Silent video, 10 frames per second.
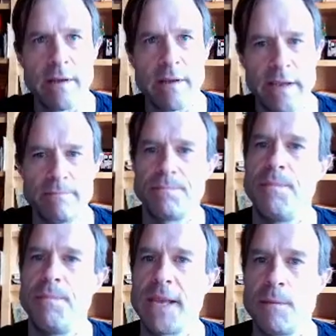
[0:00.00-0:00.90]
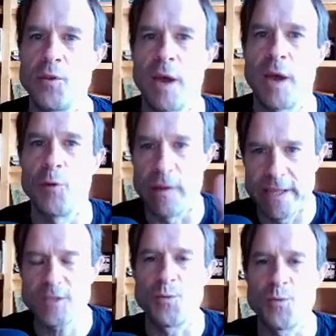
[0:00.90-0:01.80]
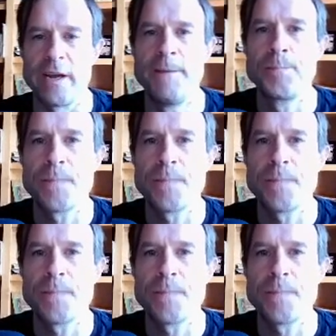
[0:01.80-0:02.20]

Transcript: and make them do that. Well, in this one,